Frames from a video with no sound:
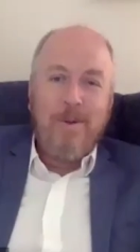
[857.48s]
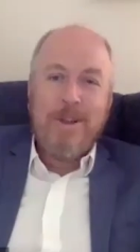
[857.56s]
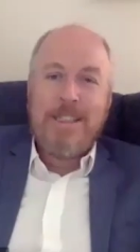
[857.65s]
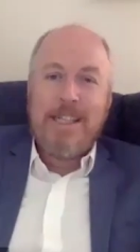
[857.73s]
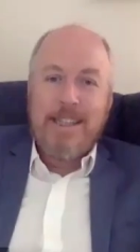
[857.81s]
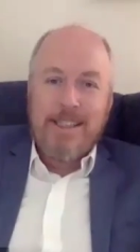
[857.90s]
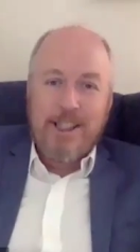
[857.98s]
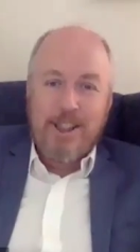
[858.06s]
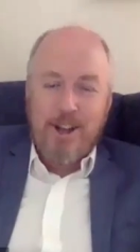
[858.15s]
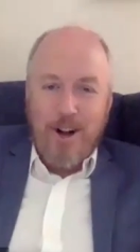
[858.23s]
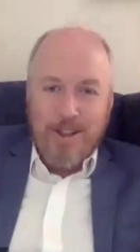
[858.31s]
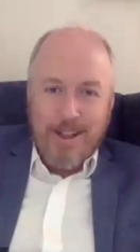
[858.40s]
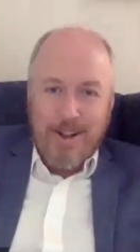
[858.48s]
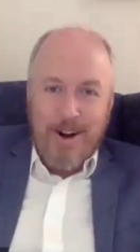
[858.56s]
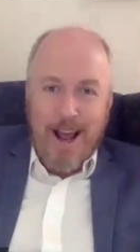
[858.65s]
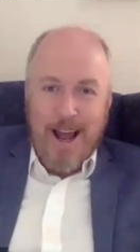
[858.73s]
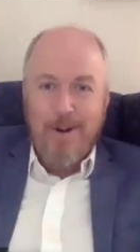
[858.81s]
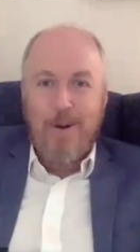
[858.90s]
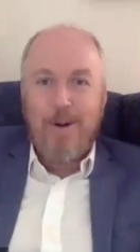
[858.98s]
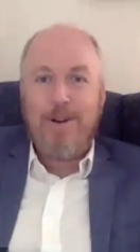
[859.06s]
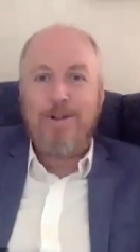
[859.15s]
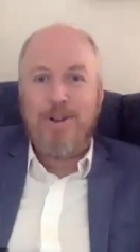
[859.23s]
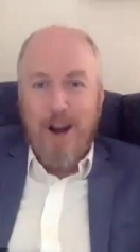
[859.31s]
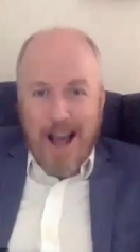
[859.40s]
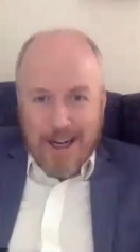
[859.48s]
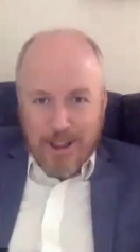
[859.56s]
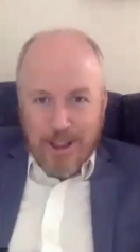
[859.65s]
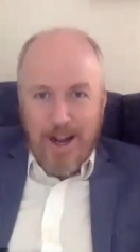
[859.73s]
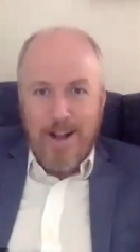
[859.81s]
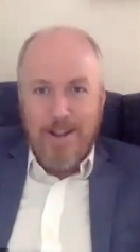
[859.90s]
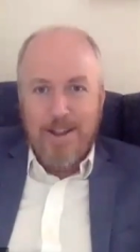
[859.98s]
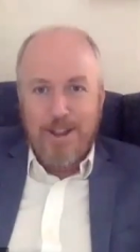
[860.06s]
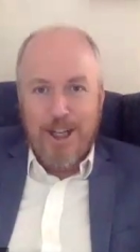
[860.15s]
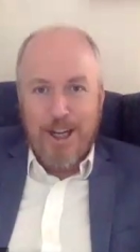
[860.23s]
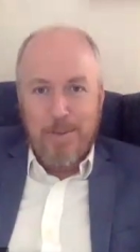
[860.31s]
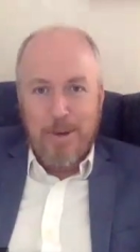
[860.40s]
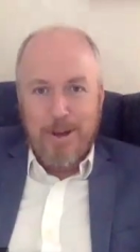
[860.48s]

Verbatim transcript: was this installed at their headquarters or actually on the ship?